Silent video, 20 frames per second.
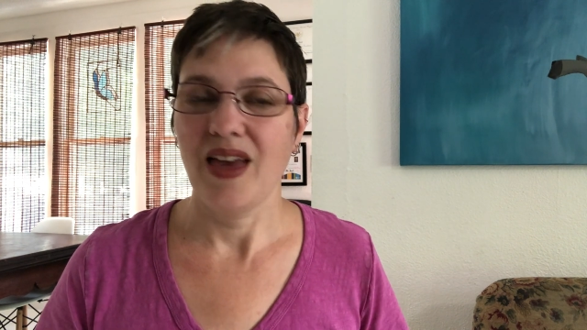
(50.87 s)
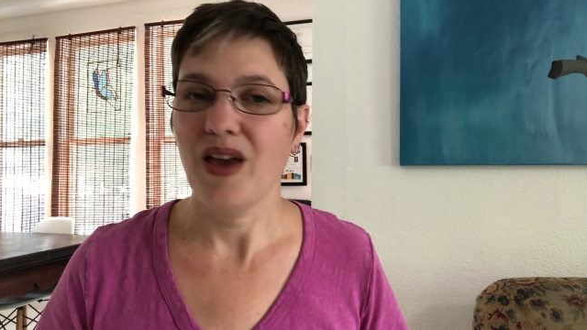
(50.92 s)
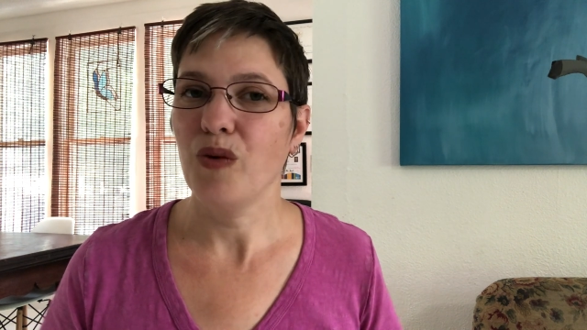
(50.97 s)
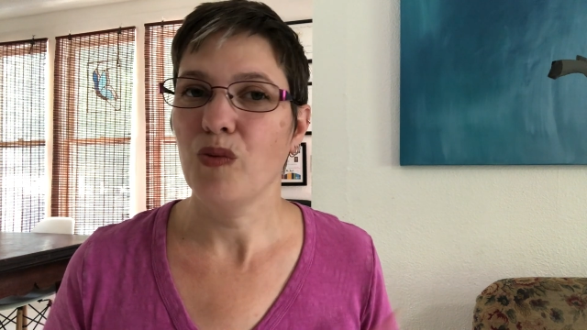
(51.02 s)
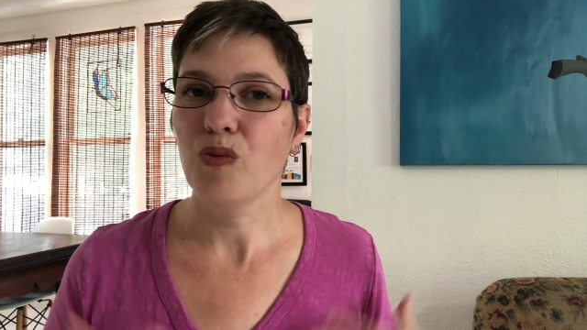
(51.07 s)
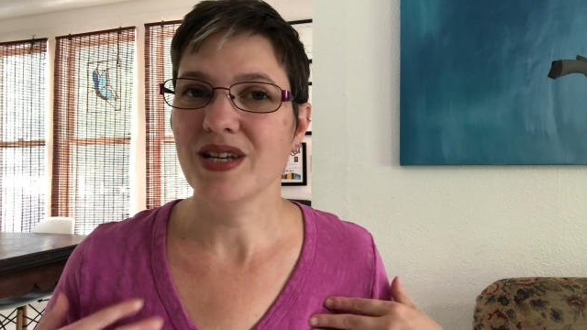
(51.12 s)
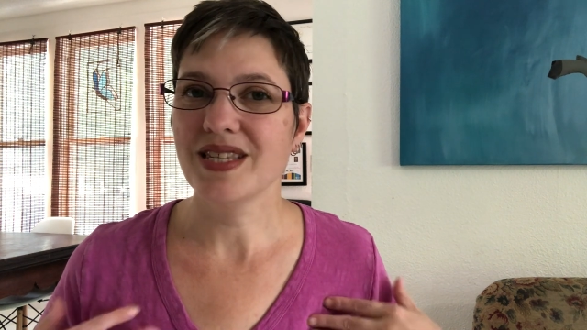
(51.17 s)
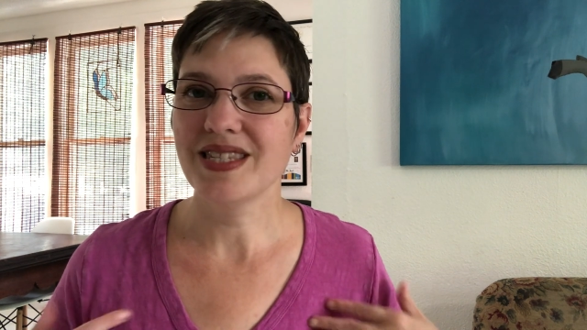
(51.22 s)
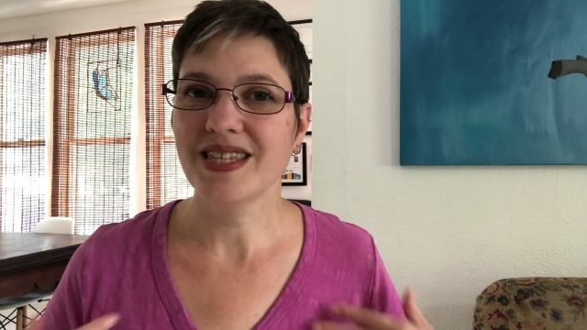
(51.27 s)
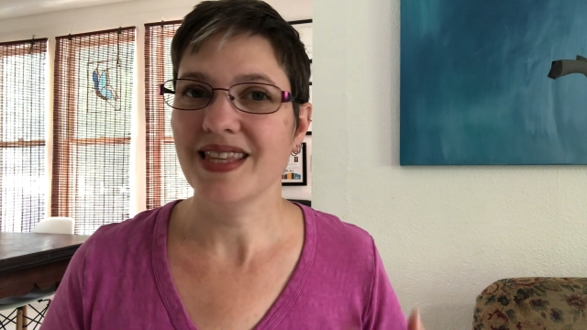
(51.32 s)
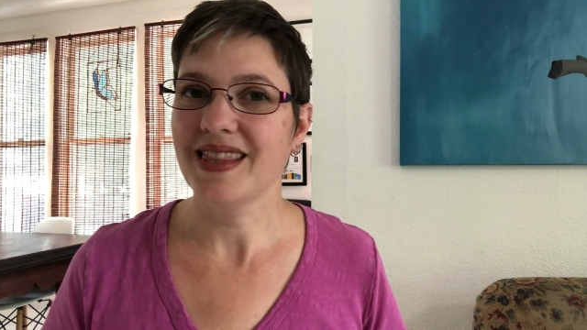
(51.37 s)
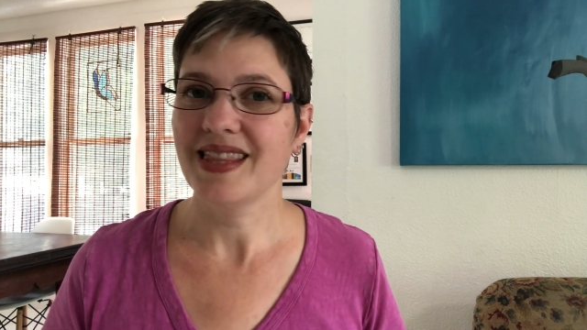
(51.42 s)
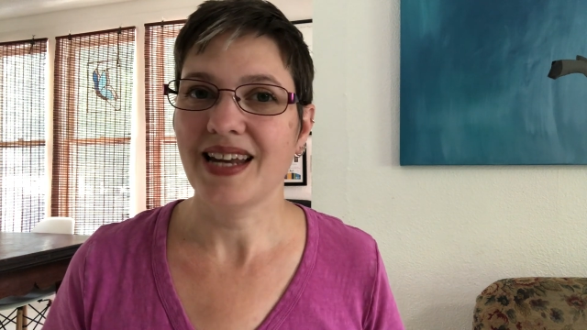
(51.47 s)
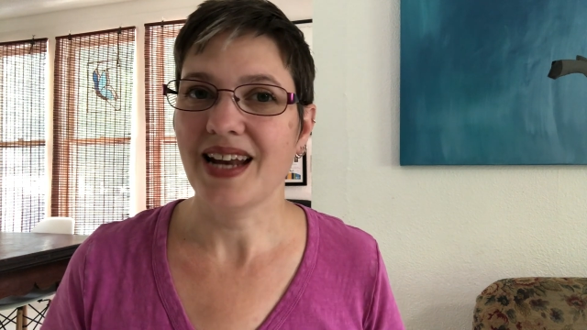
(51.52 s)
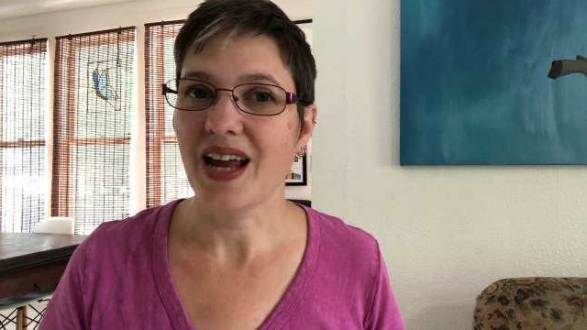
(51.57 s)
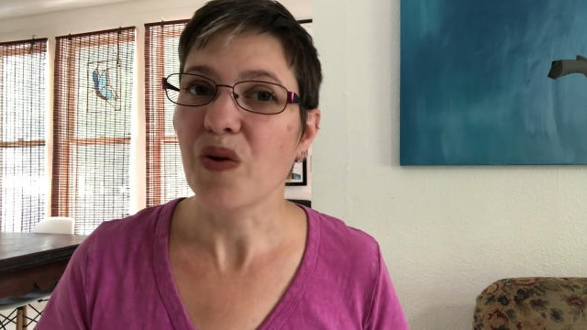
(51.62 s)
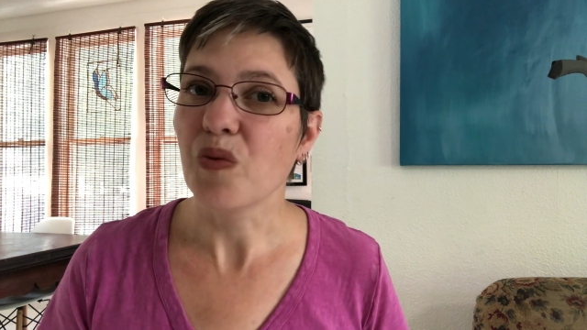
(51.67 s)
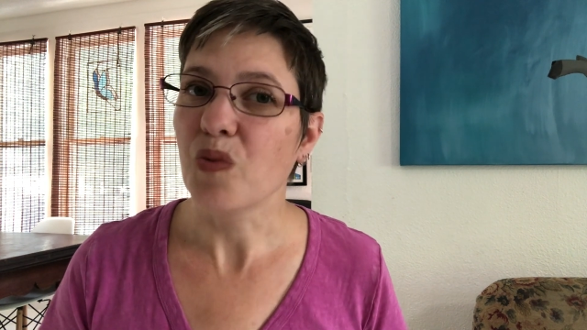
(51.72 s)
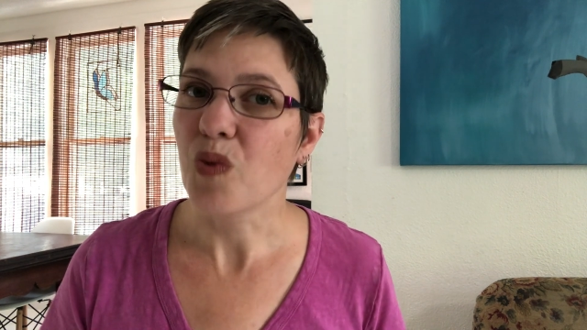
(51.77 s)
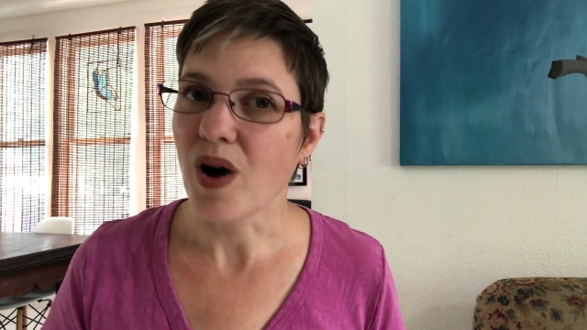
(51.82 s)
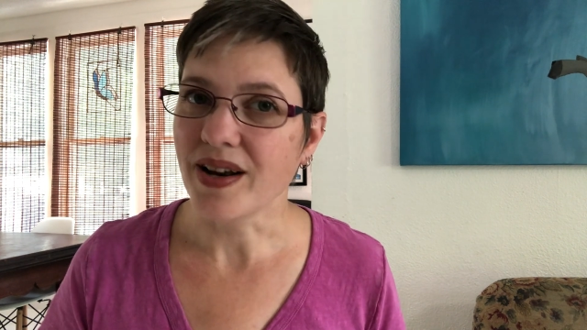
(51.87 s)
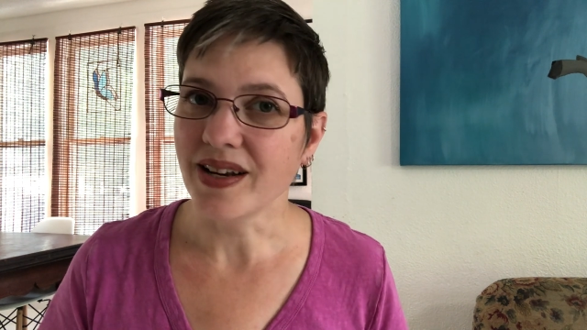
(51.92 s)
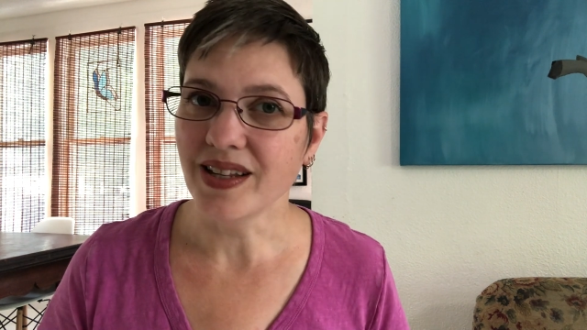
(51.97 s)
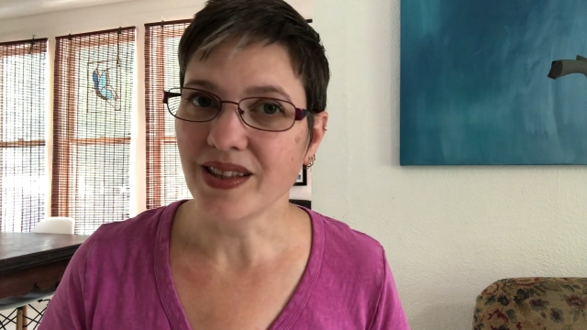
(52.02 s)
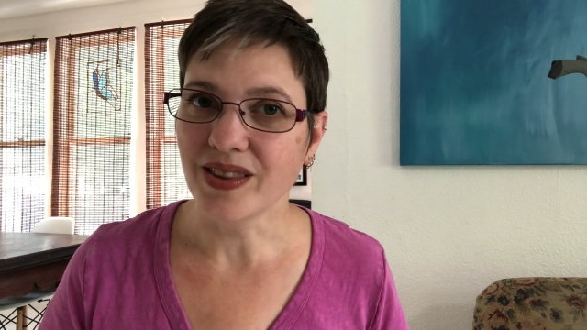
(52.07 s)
It wasn't that I wanted